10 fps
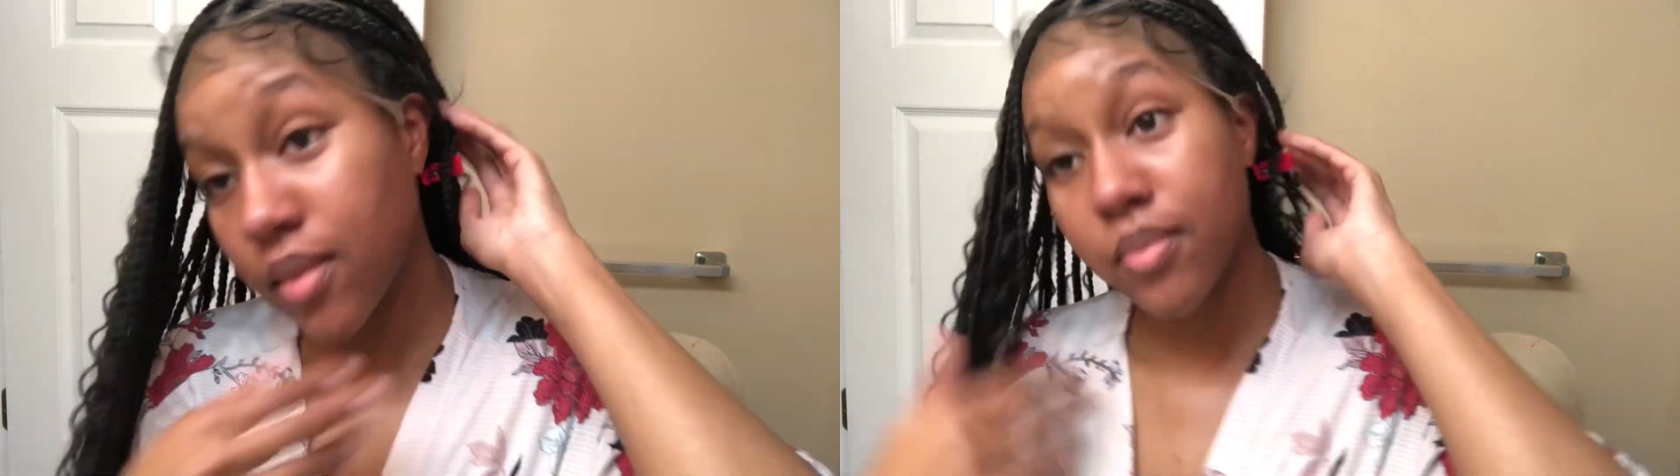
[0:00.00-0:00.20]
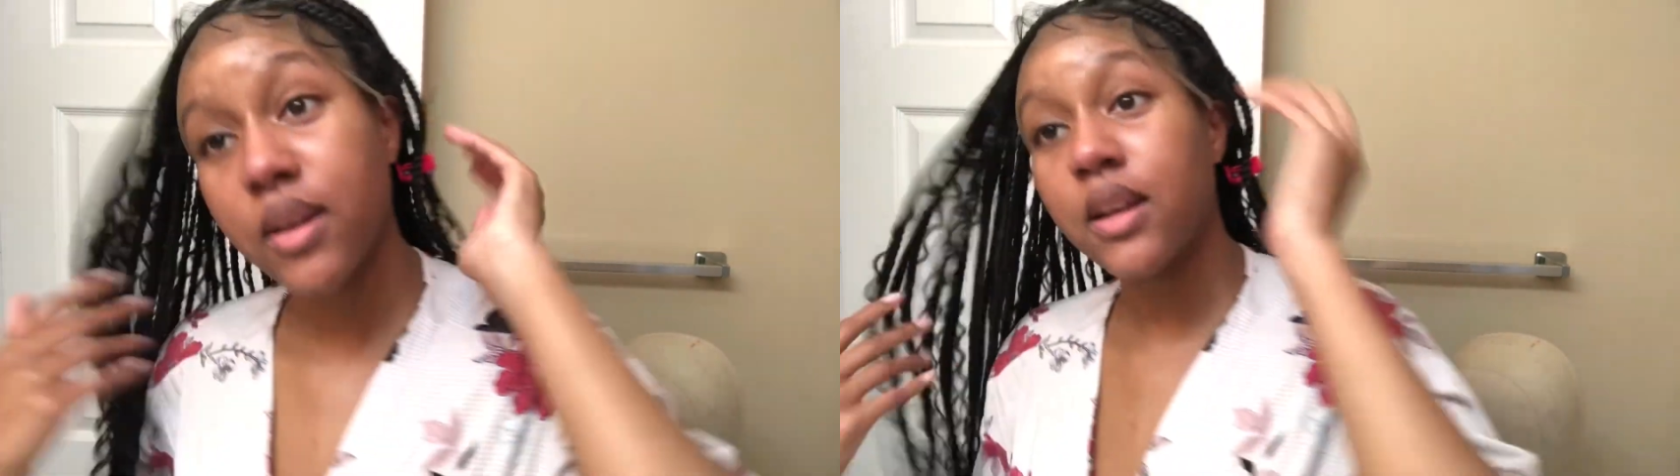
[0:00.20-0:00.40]

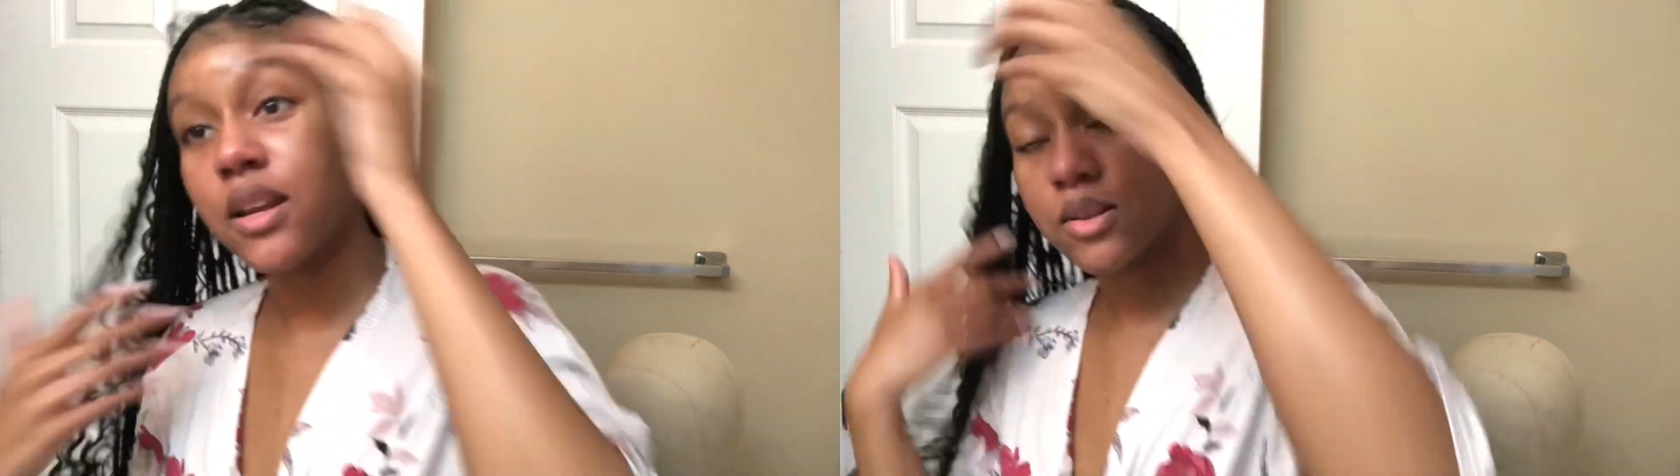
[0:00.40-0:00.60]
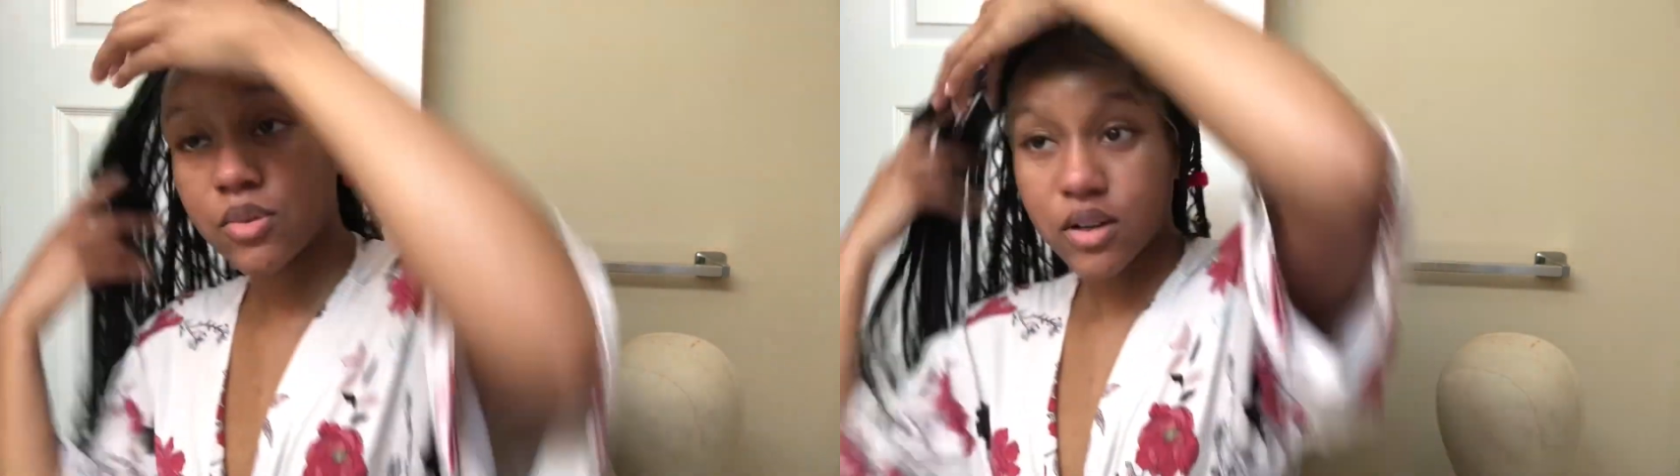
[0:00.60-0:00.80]
but it
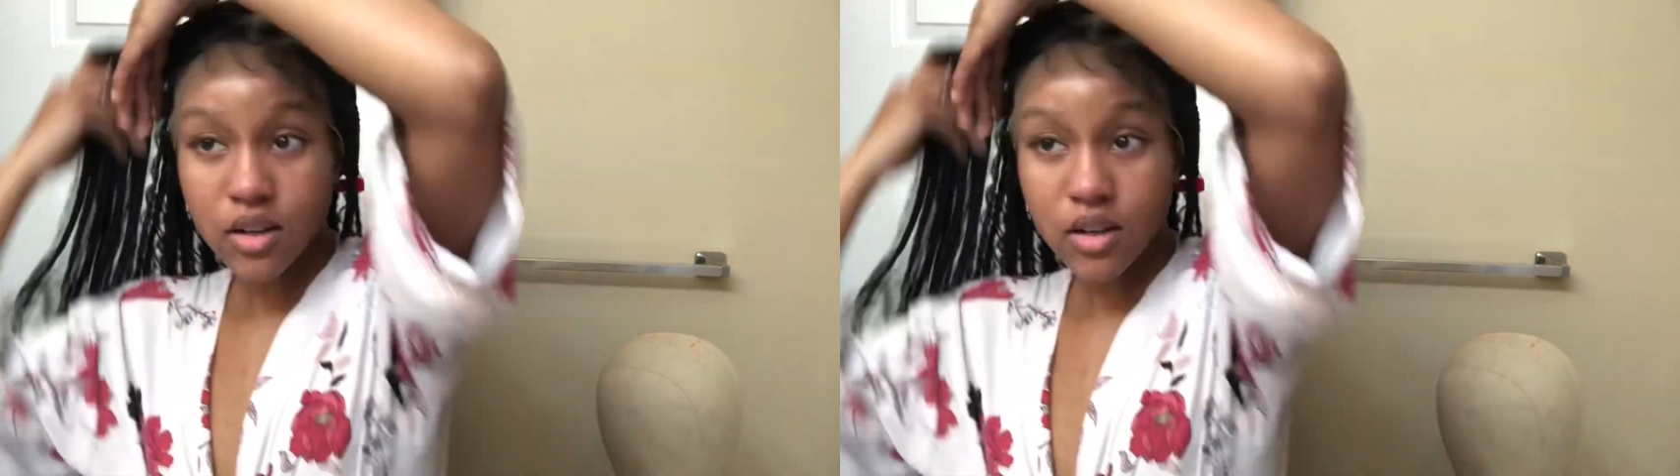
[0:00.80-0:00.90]
is what it